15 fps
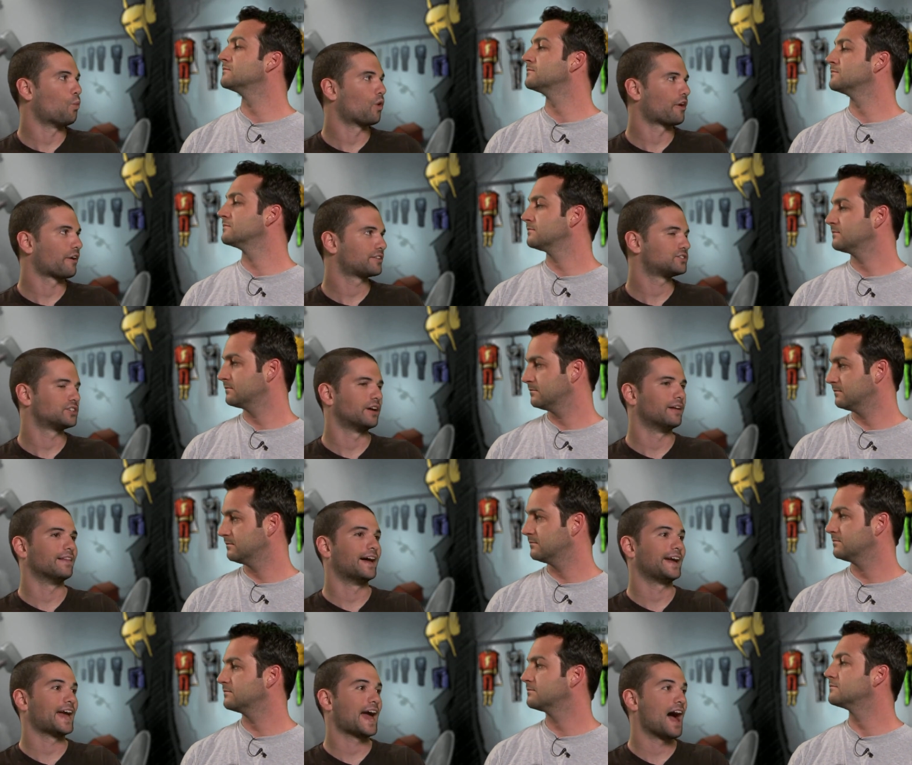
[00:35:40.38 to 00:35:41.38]
Speaker 1: works,
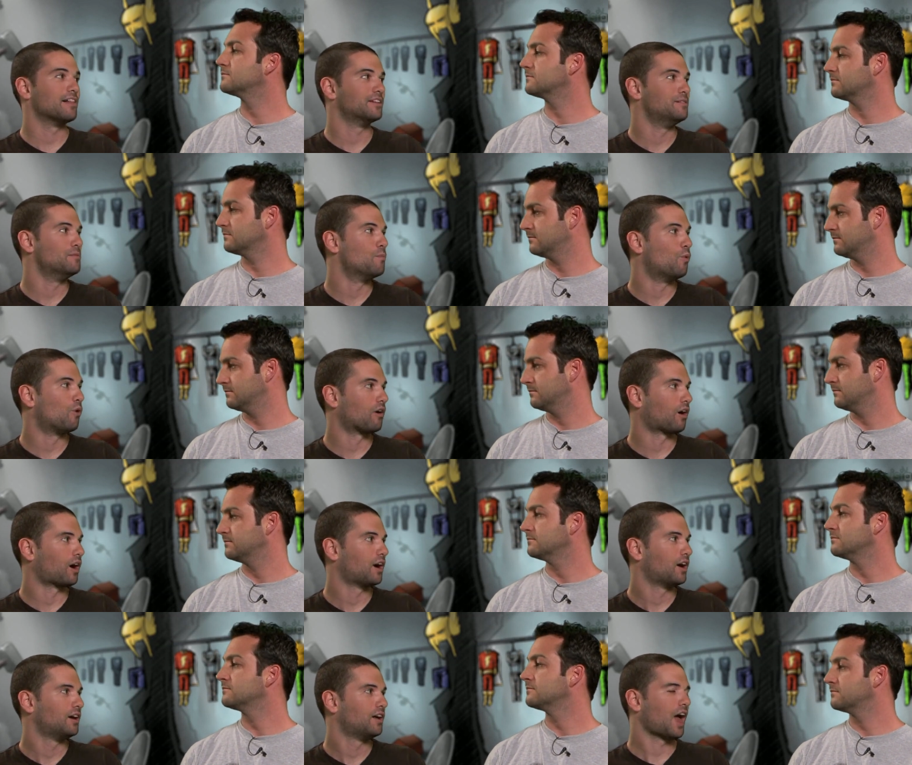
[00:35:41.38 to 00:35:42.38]
like Alan Moore.
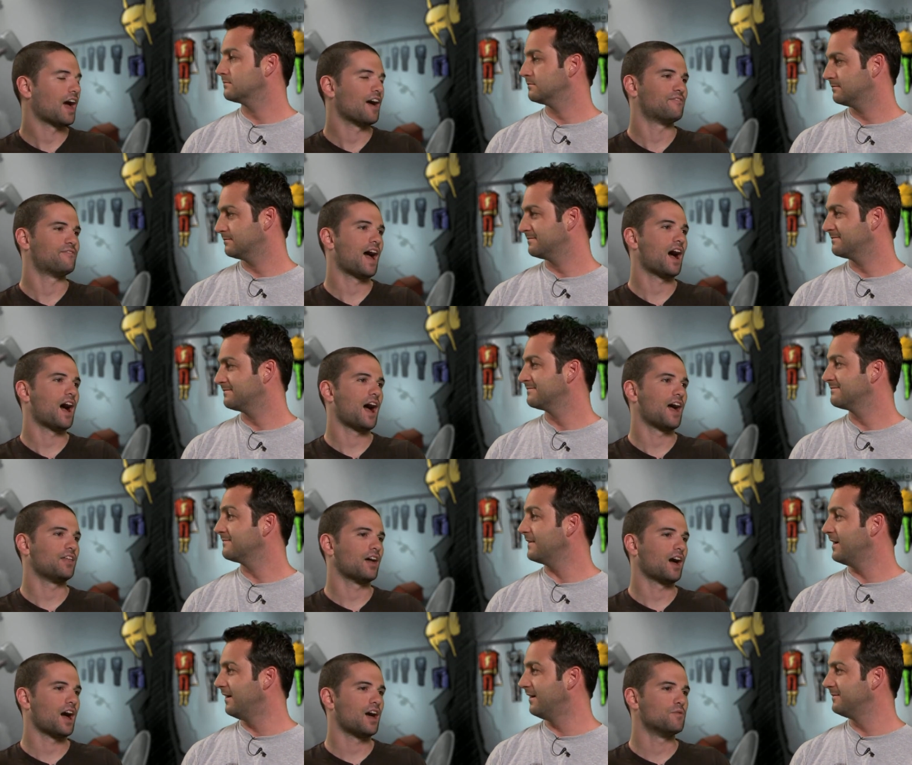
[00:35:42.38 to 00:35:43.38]
I found I,
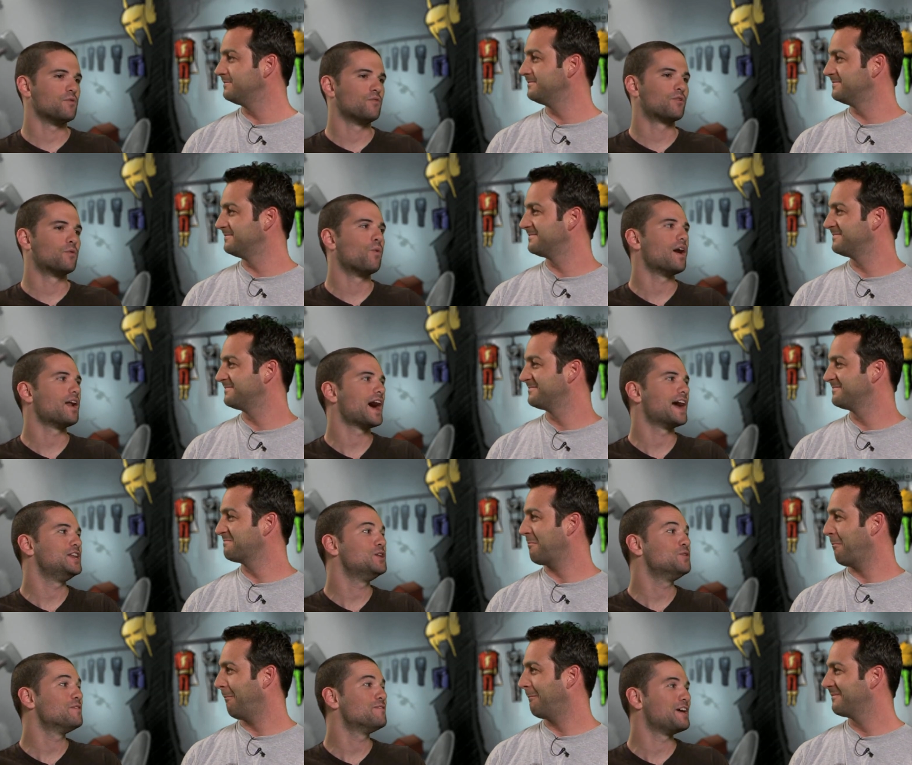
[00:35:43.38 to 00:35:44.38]
from hmm. what I
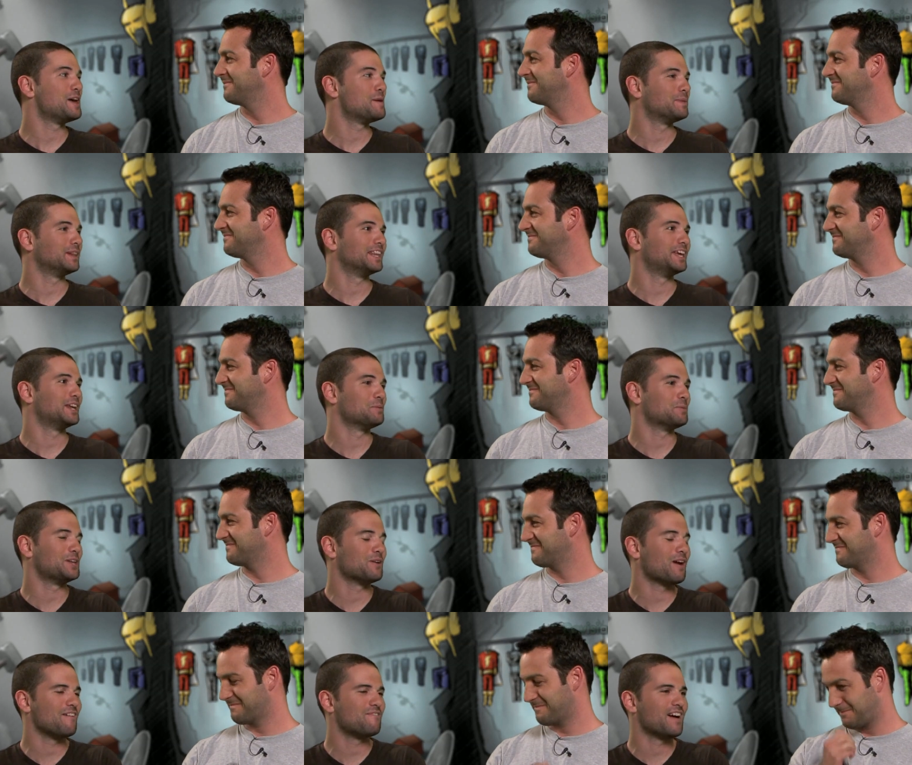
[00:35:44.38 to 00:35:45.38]
knew of him a little, you
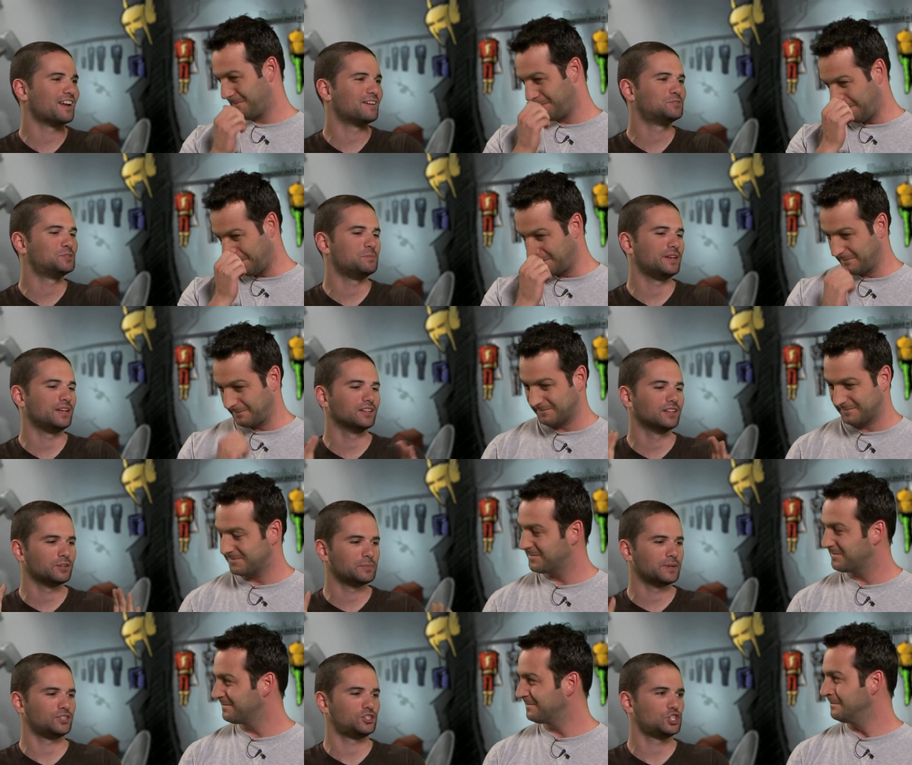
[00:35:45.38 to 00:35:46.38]
know, I found him to be a little
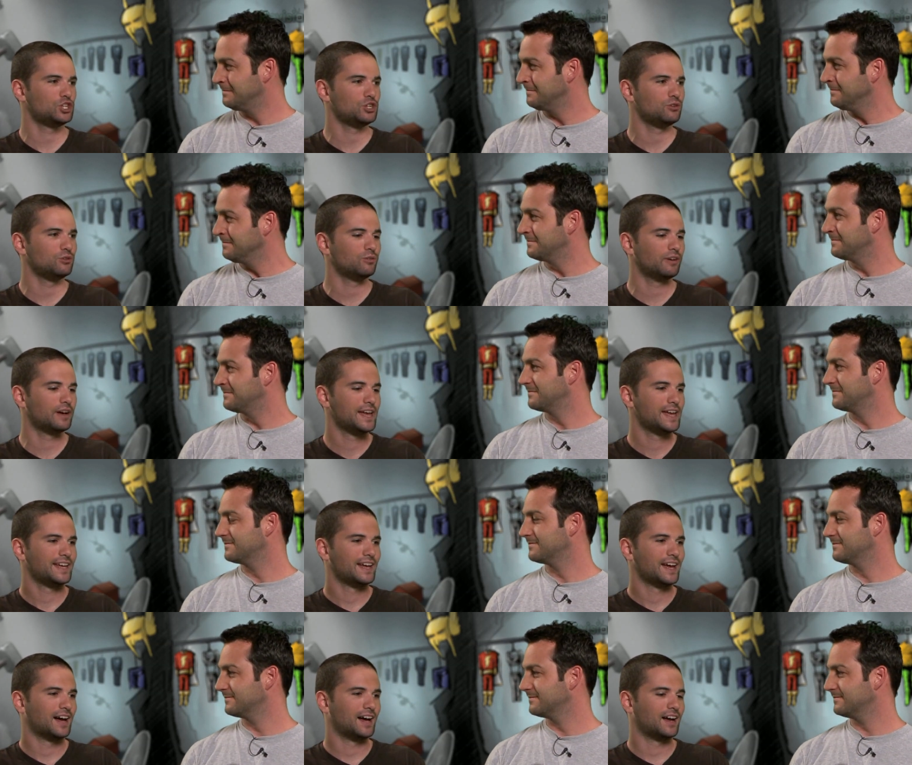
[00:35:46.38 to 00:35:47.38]
bit too
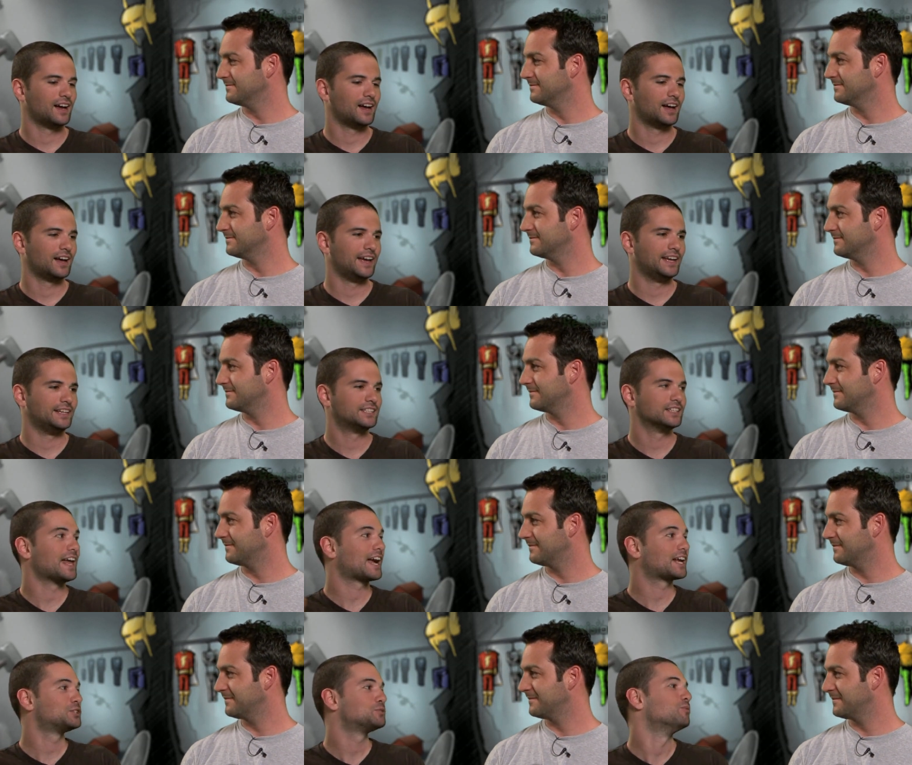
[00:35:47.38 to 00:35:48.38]
uh,
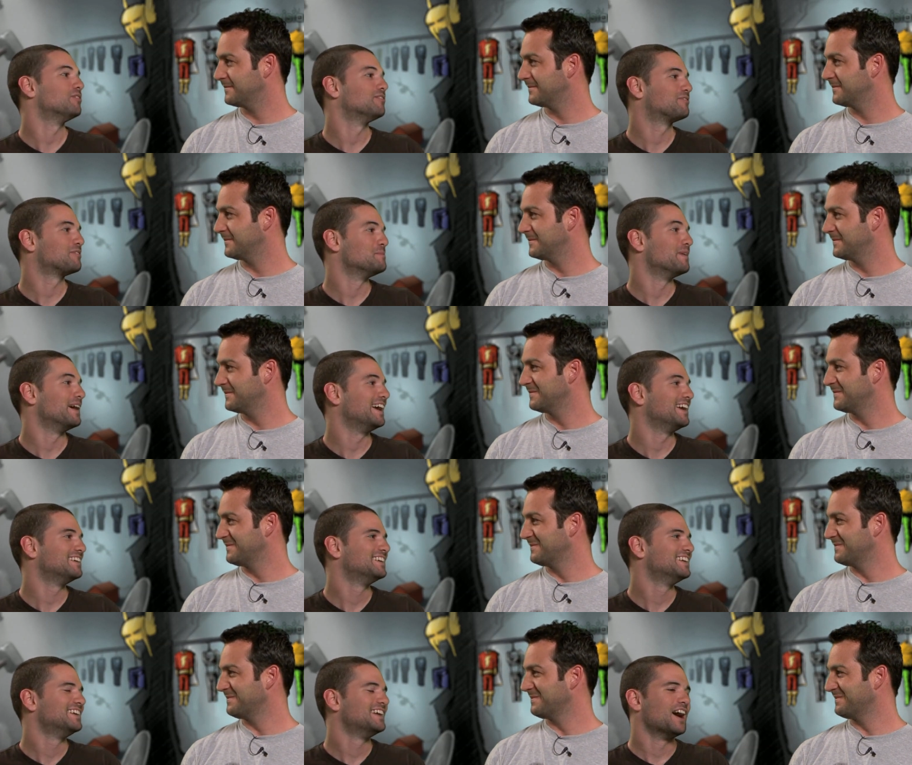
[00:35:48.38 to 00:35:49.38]
intellectual for me.
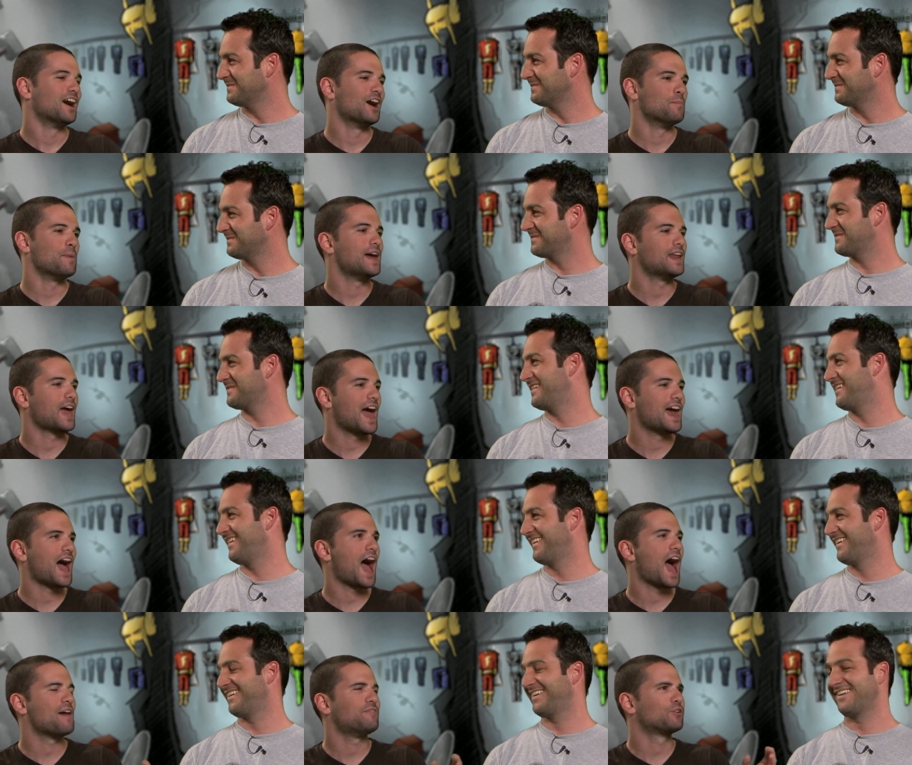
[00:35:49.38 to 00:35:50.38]
Um, and,
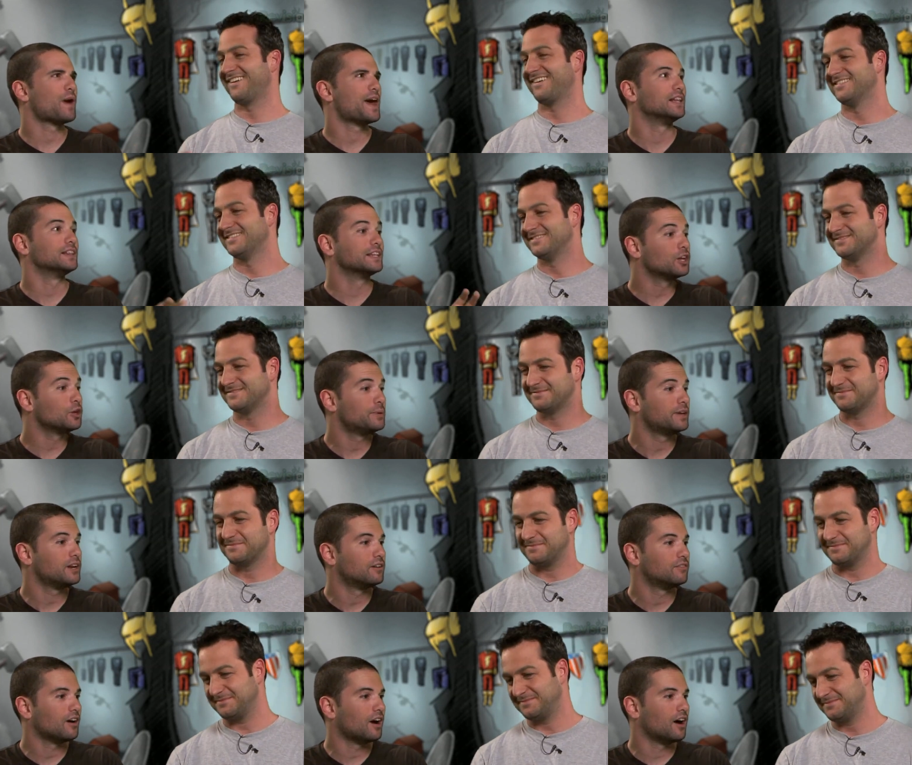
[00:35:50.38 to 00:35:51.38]
and having read a little bit
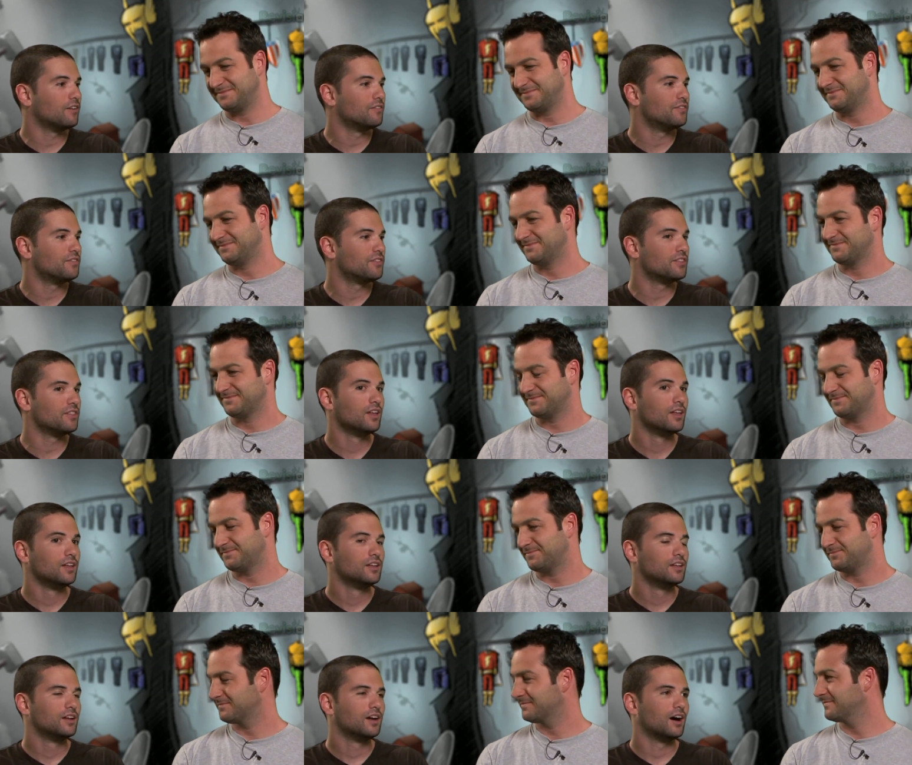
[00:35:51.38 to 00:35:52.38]
of, of
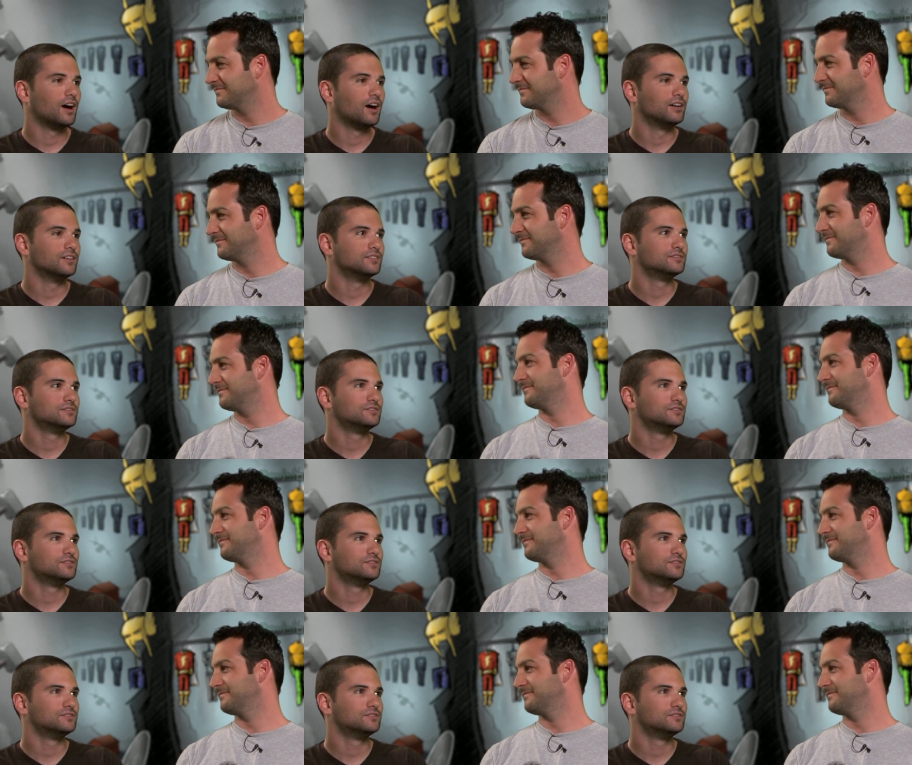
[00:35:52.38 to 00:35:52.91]
uh,